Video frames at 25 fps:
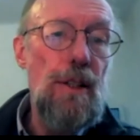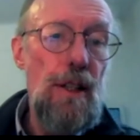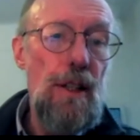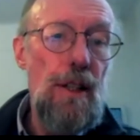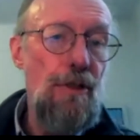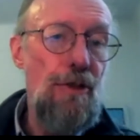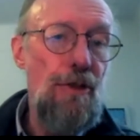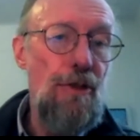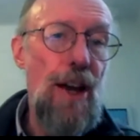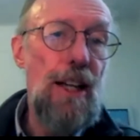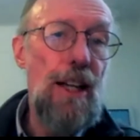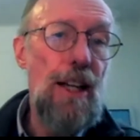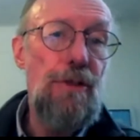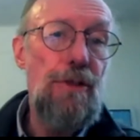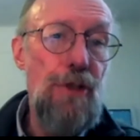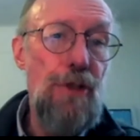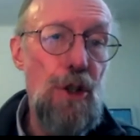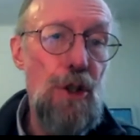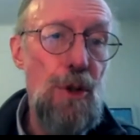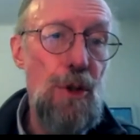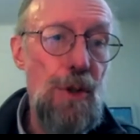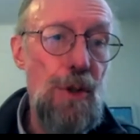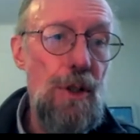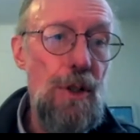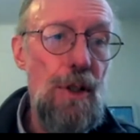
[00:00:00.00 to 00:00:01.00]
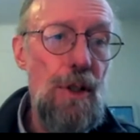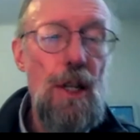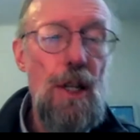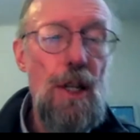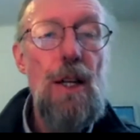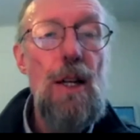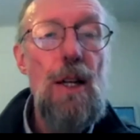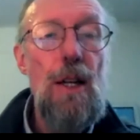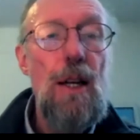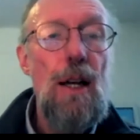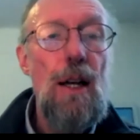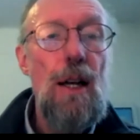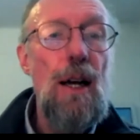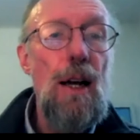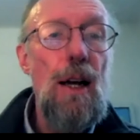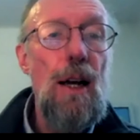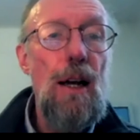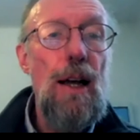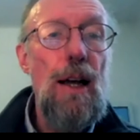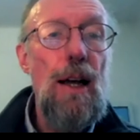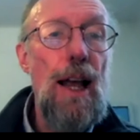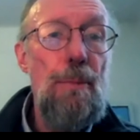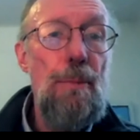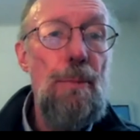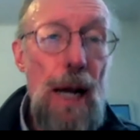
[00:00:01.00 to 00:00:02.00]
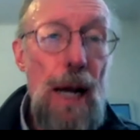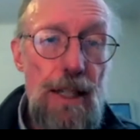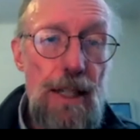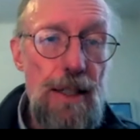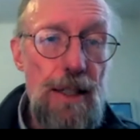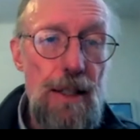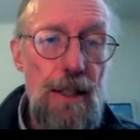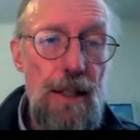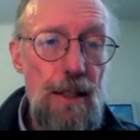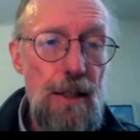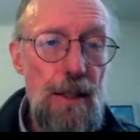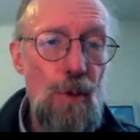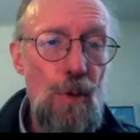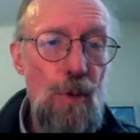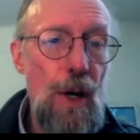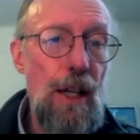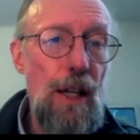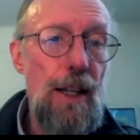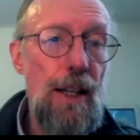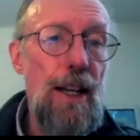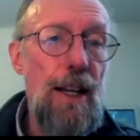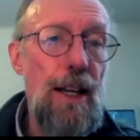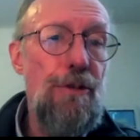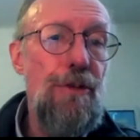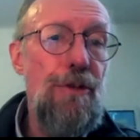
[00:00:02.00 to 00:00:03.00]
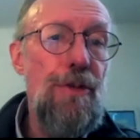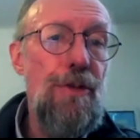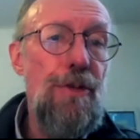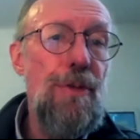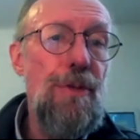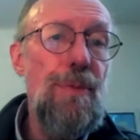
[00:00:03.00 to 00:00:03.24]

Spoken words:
affect food and medicines, well, if